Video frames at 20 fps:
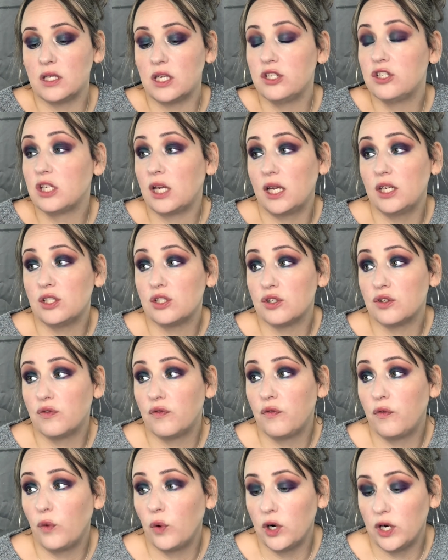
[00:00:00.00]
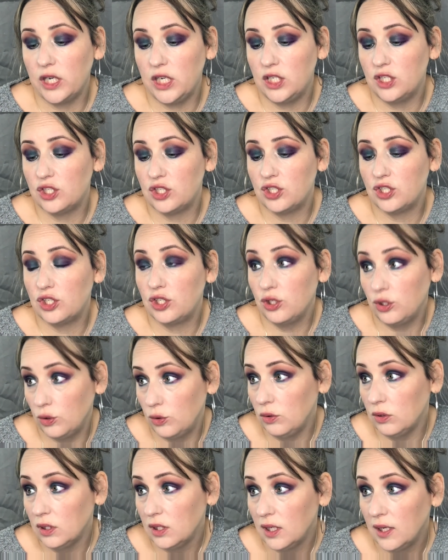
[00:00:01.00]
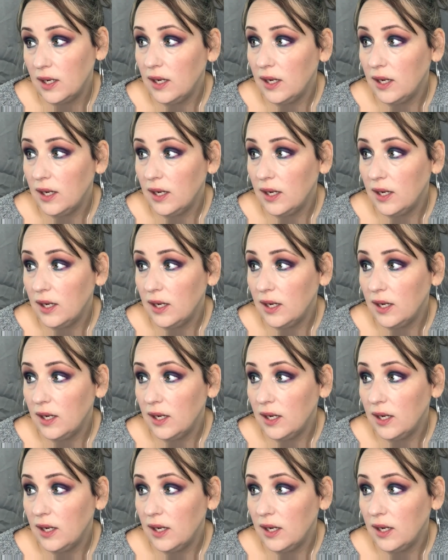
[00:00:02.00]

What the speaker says: JH42,